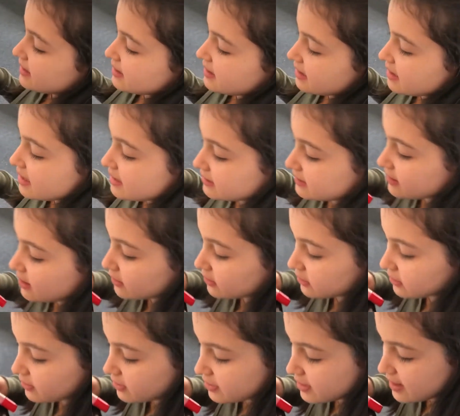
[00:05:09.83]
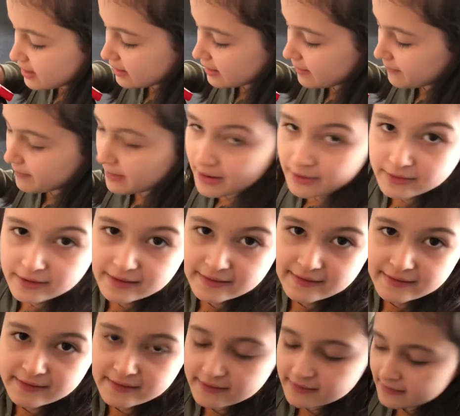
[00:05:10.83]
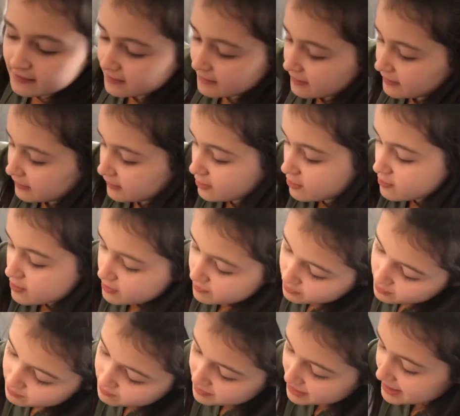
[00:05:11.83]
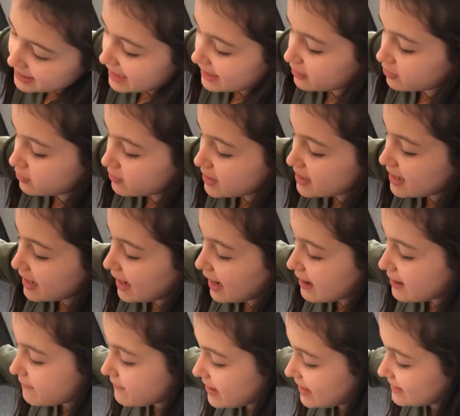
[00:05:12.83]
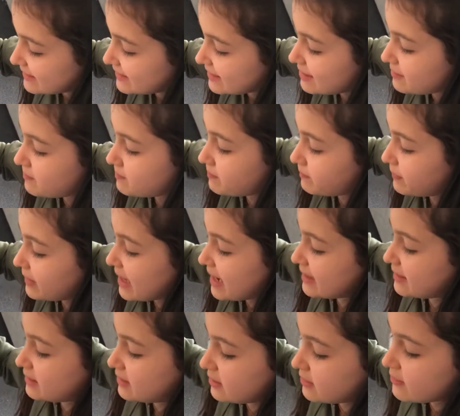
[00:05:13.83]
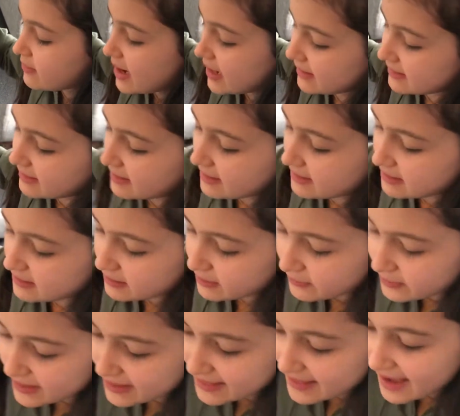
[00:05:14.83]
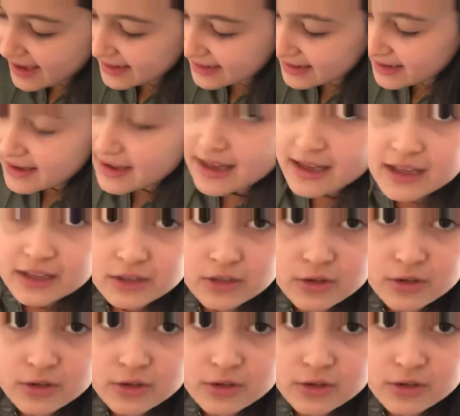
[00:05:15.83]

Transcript: easier to think about it. So it will be like 3 negative x's plus 2 x's. So we like to